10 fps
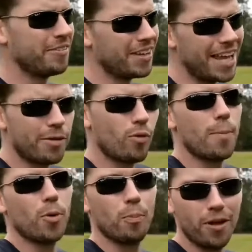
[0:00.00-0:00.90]
They're like
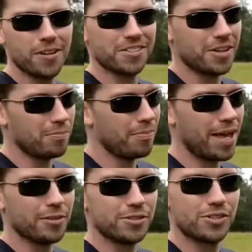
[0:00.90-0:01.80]
rubber balls, they'll
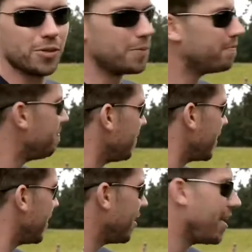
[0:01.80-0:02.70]
bounce. So
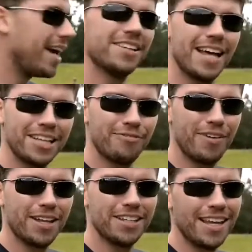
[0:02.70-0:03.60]
I had a lot of
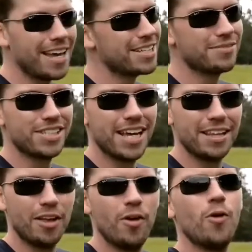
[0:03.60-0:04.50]
fun today, as I've said.